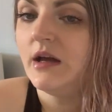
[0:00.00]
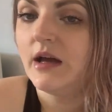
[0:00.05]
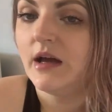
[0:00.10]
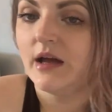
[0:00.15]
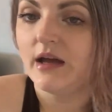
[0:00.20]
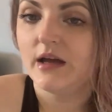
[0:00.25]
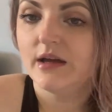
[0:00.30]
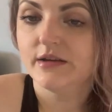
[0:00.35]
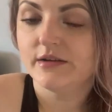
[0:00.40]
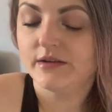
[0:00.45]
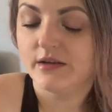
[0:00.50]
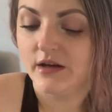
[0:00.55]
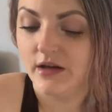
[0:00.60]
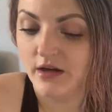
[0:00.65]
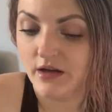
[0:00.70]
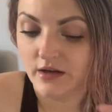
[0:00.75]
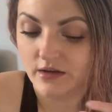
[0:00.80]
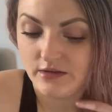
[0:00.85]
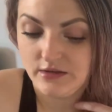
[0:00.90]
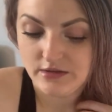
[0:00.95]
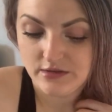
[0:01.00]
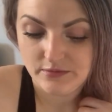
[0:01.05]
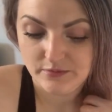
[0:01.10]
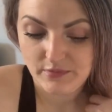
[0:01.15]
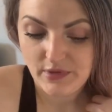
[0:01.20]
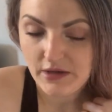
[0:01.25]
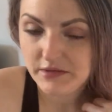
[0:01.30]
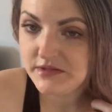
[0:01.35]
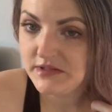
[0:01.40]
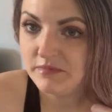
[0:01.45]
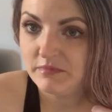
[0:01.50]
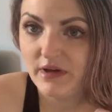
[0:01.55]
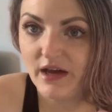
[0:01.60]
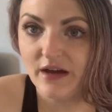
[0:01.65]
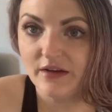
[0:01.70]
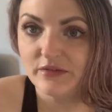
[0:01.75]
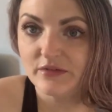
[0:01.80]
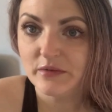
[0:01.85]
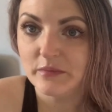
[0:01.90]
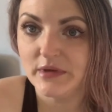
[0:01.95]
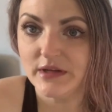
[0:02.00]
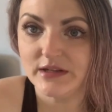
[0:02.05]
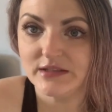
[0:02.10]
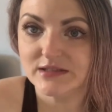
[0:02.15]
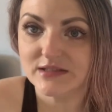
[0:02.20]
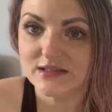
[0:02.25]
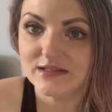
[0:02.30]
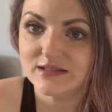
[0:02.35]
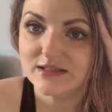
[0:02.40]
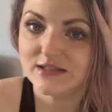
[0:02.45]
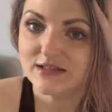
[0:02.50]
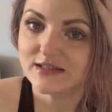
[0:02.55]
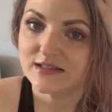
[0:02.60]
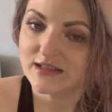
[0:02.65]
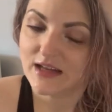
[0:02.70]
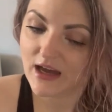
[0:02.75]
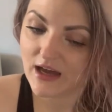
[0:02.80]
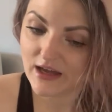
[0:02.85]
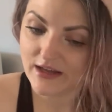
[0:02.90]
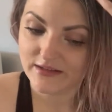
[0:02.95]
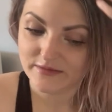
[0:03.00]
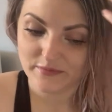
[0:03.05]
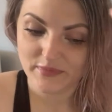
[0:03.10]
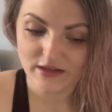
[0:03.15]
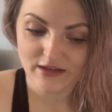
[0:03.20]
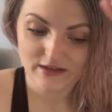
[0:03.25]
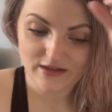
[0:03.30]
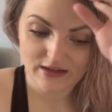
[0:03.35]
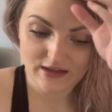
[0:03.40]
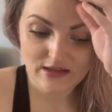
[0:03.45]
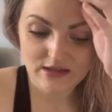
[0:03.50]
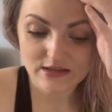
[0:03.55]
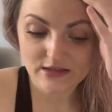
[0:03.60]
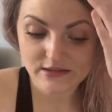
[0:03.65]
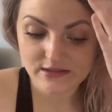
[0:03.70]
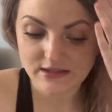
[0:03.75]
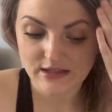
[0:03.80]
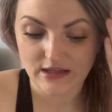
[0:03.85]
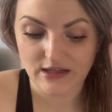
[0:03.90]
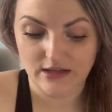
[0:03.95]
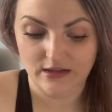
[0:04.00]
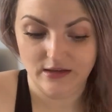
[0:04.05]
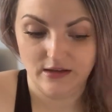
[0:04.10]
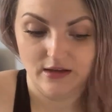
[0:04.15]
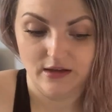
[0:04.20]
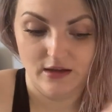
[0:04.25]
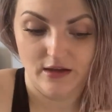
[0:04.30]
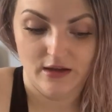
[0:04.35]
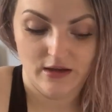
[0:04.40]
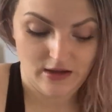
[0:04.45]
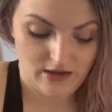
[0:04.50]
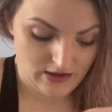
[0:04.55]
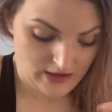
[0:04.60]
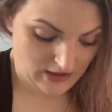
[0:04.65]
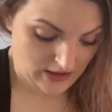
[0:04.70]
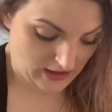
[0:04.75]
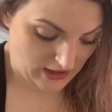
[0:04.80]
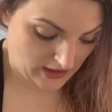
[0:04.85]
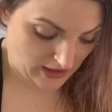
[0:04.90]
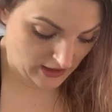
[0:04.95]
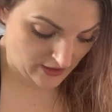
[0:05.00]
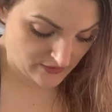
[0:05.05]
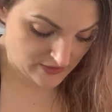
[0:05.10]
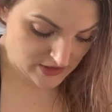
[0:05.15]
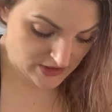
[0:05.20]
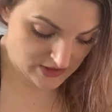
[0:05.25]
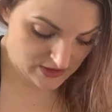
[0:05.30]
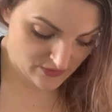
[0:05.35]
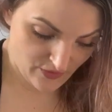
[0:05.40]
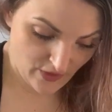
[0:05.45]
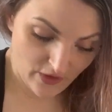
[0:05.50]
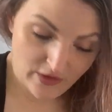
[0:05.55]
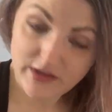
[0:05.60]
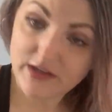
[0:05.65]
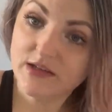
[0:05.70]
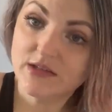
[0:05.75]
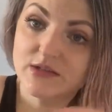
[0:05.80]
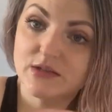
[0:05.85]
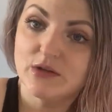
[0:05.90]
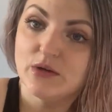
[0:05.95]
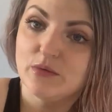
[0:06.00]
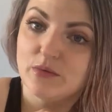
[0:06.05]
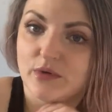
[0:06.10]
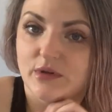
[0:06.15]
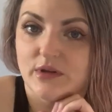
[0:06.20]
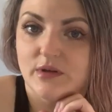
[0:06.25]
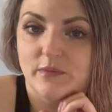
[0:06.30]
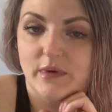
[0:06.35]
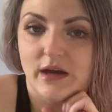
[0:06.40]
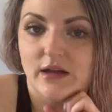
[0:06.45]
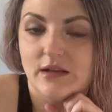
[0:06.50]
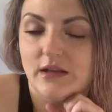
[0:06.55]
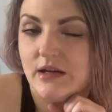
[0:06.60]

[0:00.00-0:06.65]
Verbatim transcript: and bouncing back from it has just not been easy. And I've just fallen into a really bad